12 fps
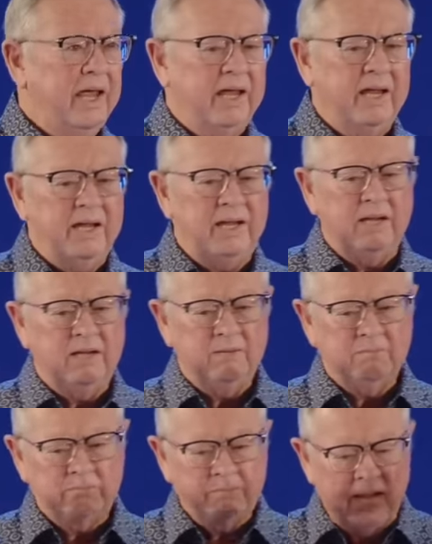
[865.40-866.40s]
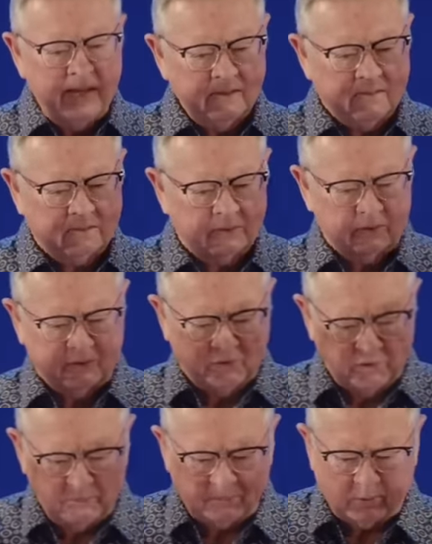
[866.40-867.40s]
a mantle
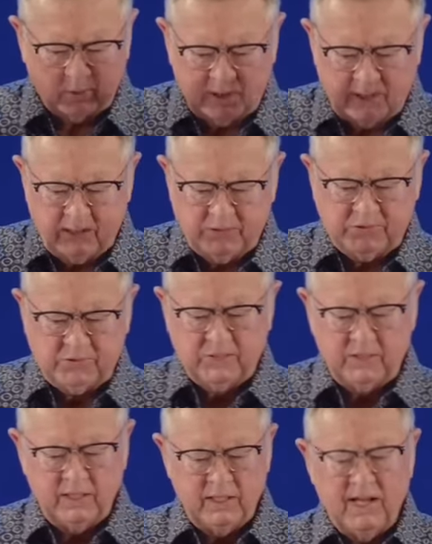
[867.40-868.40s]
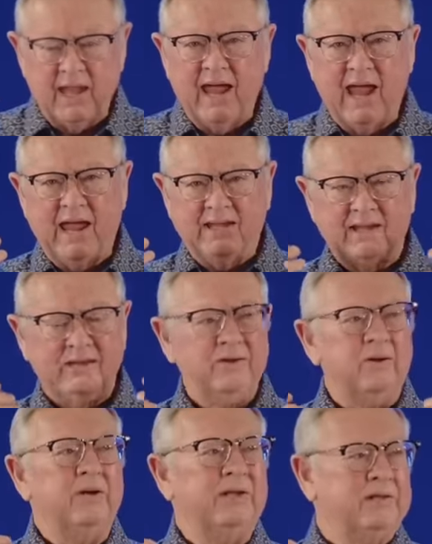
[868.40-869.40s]
to preach, an
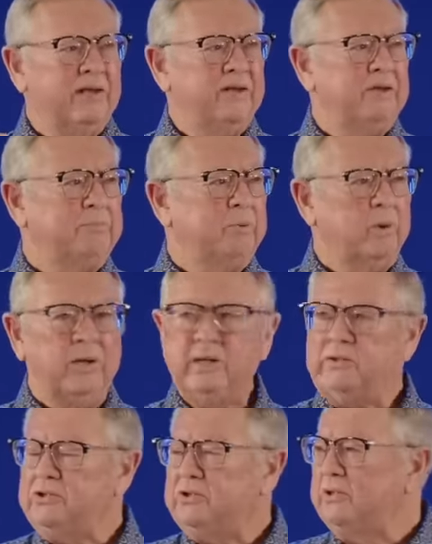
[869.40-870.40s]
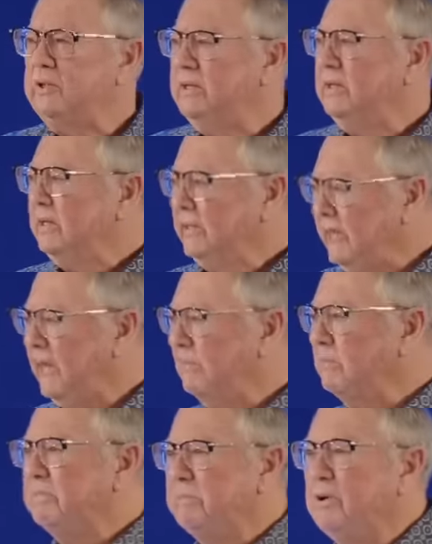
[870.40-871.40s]
anointing to preach
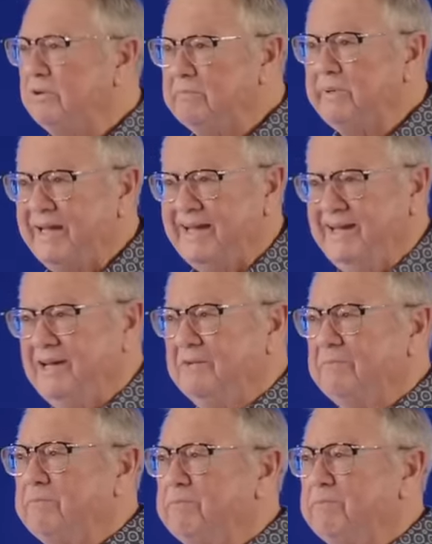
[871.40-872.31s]
came upon me.